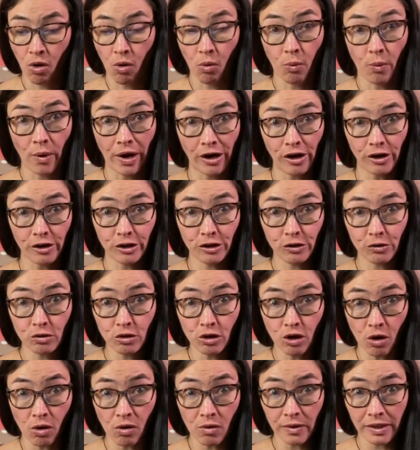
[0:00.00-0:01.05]
"Where are you
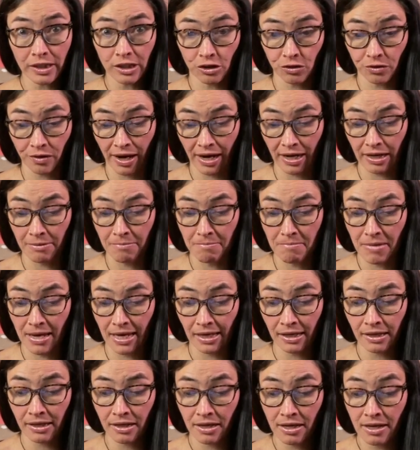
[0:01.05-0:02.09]
going?" cried
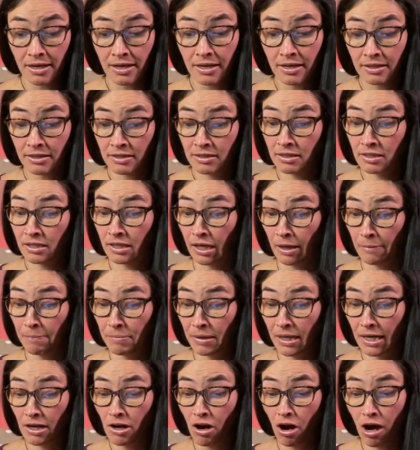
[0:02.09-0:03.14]
Ming.
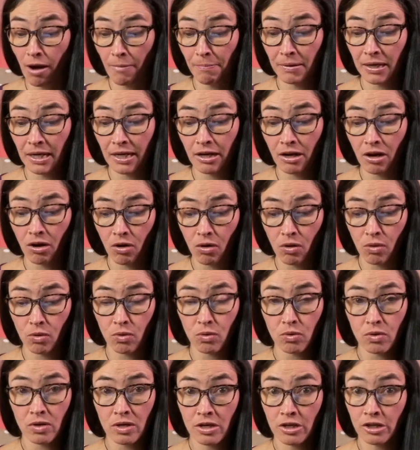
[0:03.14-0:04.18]

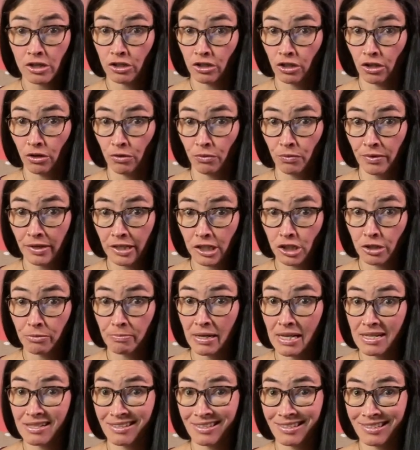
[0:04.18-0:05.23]
"Skippity-hoppity-ho, to the rich
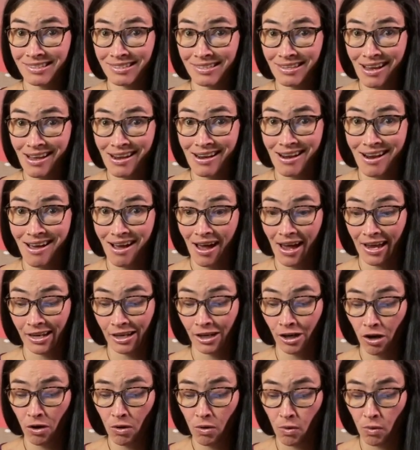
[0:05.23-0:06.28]
man's son I
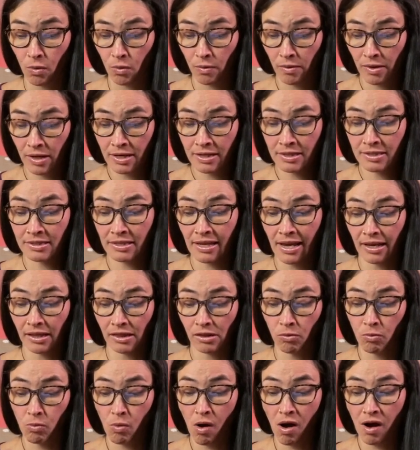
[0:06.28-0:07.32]
go," sang the
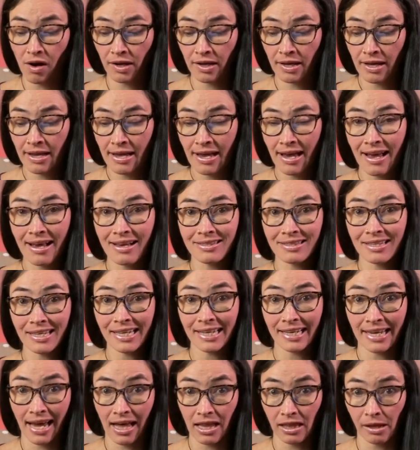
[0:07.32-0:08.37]
wok as it
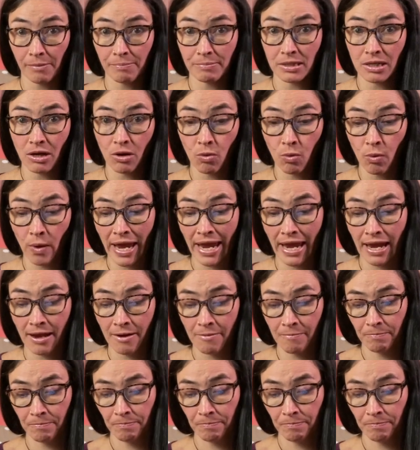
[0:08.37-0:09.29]
galloped away.